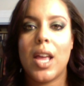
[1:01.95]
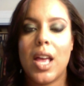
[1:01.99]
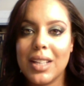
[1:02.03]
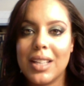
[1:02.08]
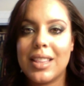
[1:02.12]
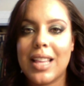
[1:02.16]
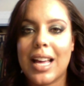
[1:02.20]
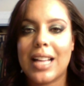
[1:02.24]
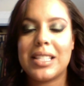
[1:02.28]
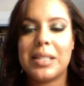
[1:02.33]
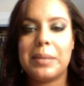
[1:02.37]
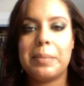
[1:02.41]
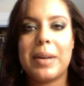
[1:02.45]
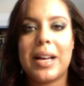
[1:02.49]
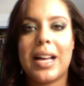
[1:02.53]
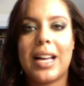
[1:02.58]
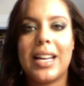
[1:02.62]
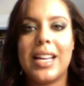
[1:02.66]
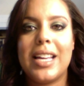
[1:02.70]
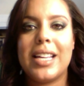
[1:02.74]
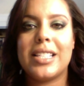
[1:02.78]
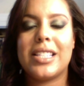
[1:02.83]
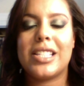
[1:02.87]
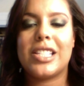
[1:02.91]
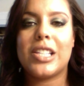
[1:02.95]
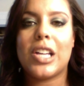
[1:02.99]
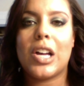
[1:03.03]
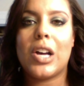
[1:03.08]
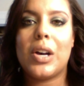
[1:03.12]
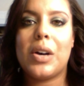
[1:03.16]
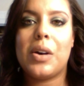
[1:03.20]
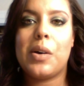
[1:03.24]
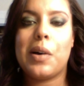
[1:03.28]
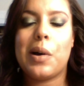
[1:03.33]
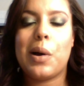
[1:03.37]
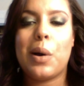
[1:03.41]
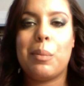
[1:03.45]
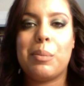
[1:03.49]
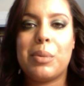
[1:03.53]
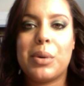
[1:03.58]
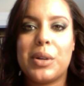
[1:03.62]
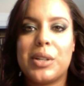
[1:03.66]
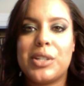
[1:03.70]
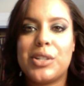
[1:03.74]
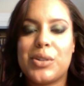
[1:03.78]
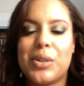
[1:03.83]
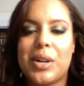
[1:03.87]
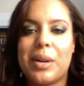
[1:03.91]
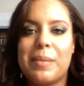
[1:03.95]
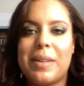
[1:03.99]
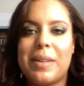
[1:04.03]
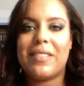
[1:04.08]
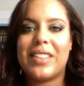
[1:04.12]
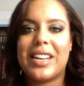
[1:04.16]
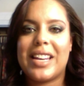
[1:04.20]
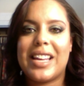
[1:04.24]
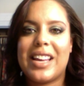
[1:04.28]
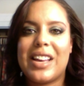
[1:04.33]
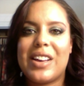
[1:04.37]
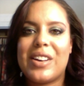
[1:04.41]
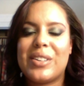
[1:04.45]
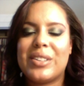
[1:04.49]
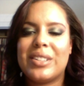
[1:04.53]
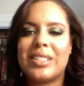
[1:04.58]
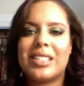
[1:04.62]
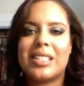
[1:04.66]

That's about it. So I hope you enjoy video.